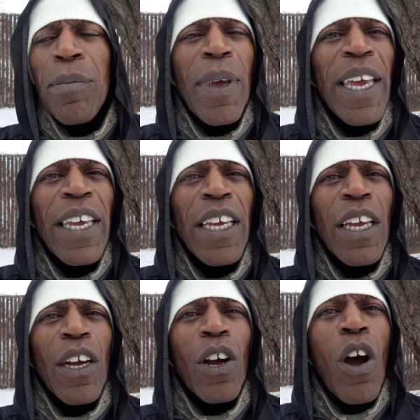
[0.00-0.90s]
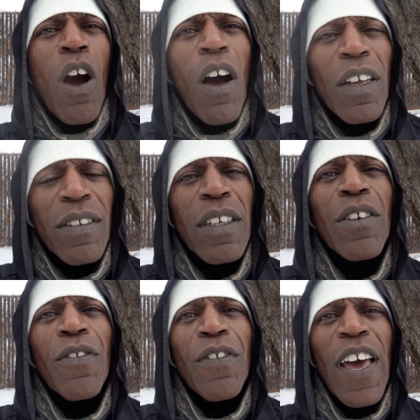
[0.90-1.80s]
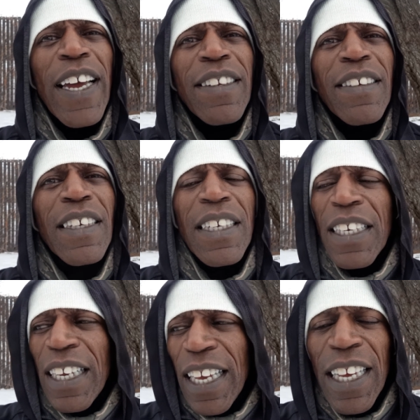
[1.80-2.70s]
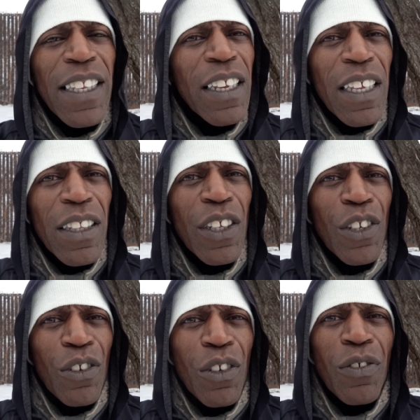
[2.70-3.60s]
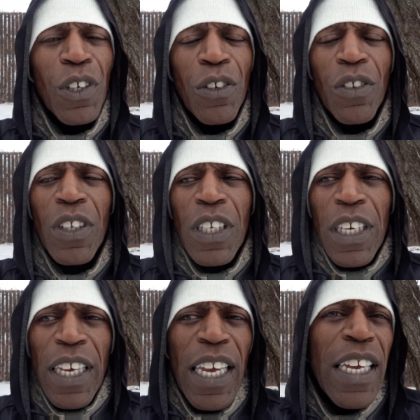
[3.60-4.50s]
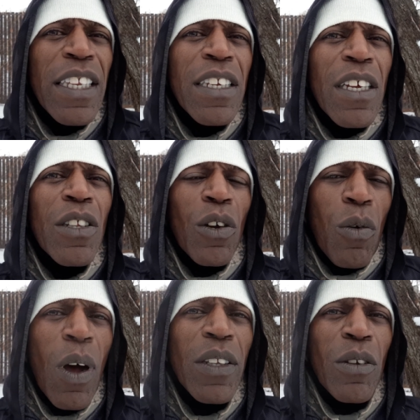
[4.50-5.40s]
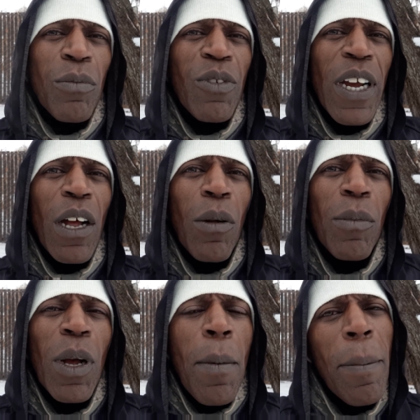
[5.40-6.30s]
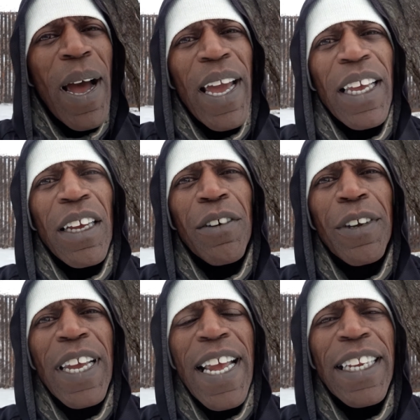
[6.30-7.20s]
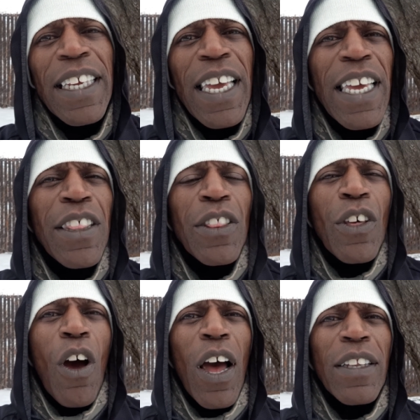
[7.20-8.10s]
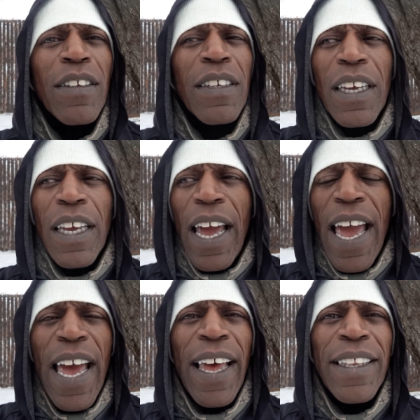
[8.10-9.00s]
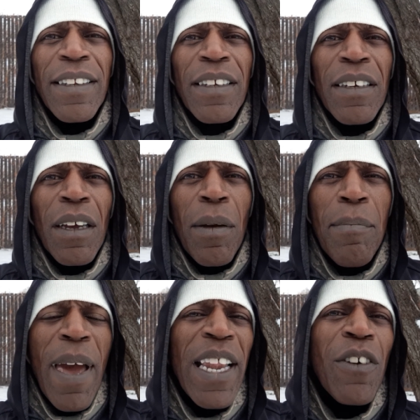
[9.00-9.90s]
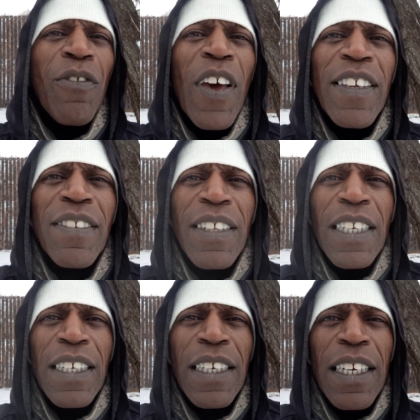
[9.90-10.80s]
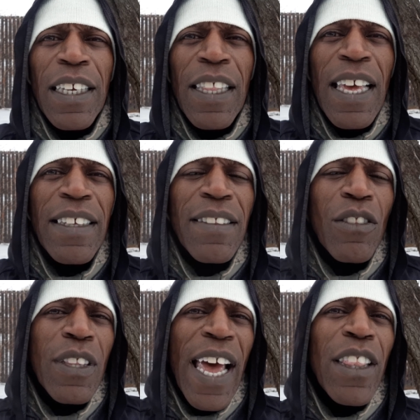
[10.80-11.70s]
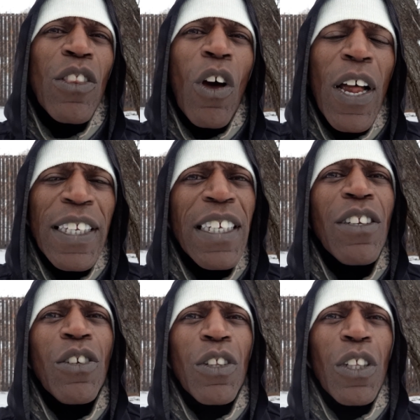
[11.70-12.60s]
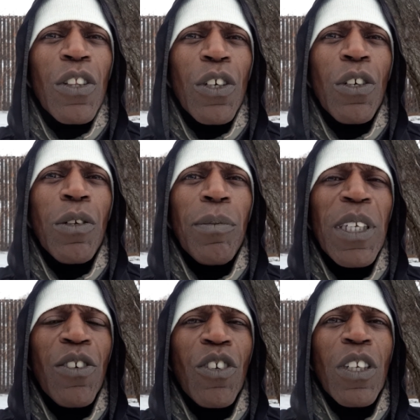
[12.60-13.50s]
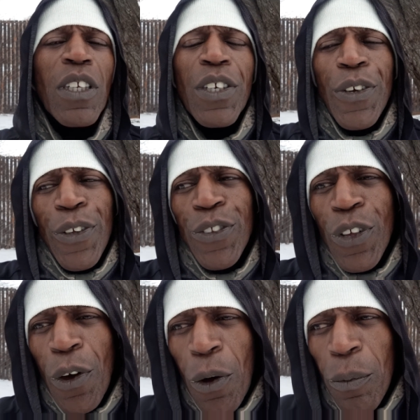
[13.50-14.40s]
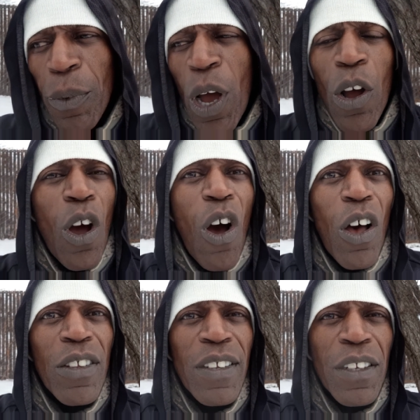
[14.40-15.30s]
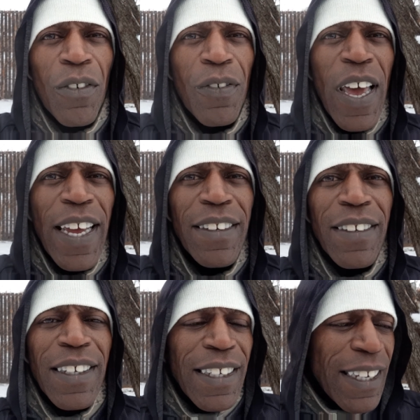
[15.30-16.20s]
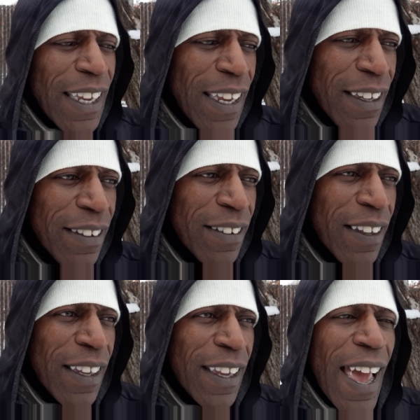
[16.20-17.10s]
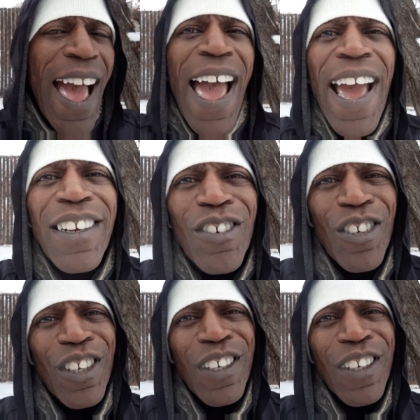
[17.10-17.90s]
may cause an effect in the universe, in the quantum realm, by creating a thought and manifesting that thought into the third dimension. So, cause and effect is action.